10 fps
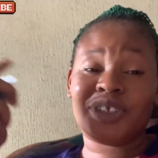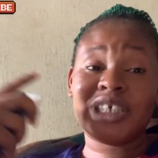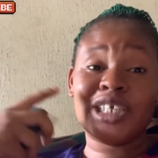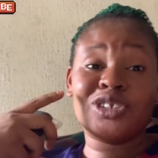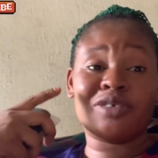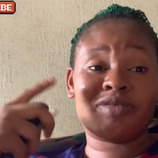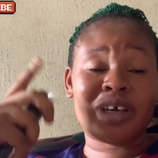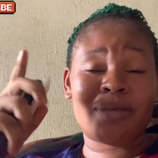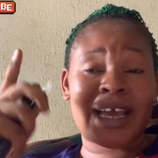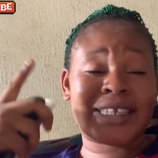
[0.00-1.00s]
change of
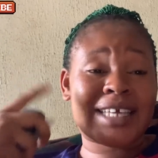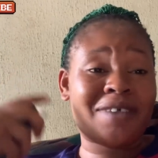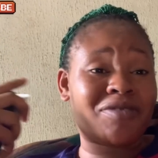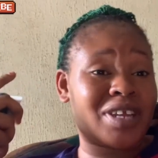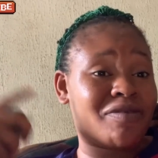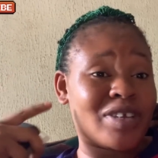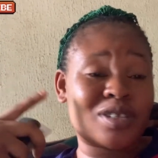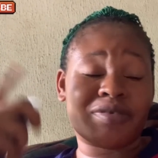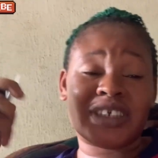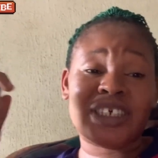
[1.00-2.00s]
name, like the
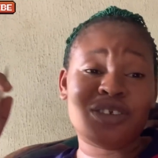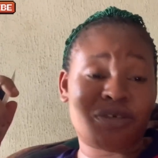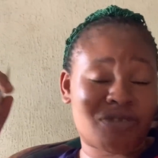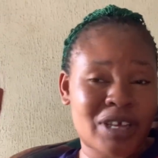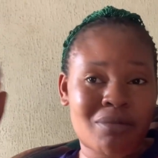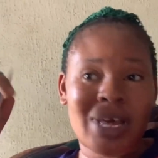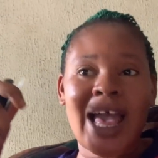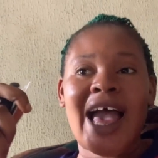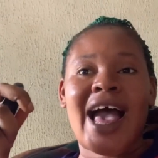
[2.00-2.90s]
affidavits of change of name,